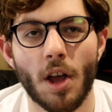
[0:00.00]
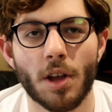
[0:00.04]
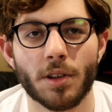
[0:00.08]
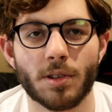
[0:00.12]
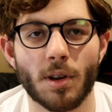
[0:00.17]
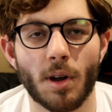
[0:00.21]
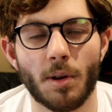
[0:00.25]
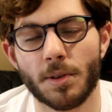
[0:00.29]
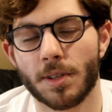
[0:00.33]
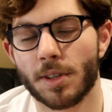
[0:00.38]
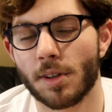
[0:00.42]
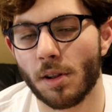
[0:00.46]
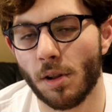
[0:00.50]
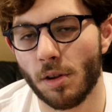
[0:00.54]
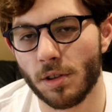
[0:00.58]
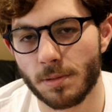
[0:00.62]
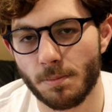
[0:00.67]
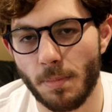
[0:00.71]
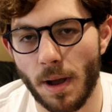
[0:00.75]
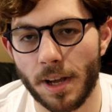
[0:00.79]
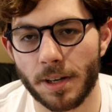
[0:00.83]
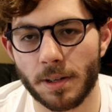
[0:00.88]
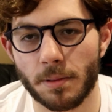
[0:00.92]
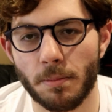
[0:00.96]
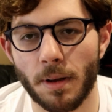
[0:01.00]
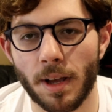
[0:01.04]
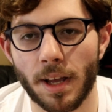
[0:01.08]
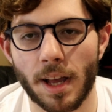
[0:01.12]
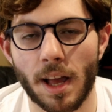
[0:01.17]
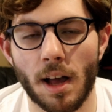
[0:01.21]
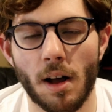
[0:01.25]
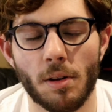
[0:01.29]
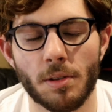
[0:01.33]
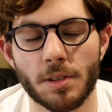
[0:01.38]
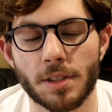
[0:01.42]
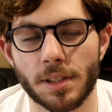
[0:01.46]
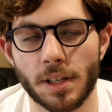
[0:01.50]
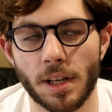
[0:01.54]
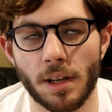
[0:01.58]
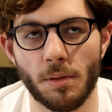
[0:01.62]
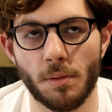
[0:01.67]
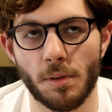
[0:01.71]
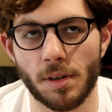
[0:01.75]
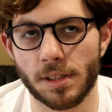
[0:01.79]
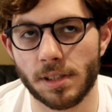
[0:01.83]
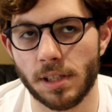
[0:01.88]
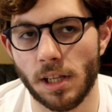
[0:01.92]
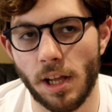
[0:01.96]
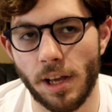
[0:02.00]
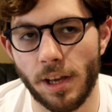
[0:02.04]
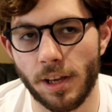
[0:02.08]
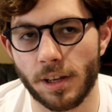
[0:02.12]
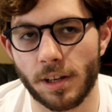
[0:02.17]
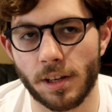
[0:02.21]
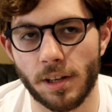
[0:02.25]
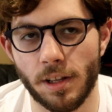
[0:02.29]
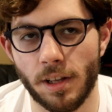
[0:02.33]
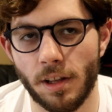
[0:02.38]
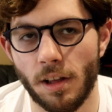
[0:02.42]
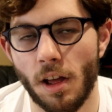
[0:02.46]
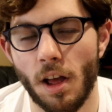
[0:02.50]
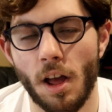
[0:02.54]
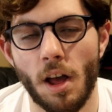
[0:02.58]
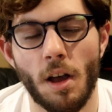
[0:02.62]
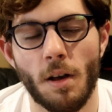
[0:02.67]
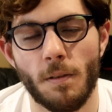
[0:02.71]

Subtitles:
So it was close by to my house. It was like a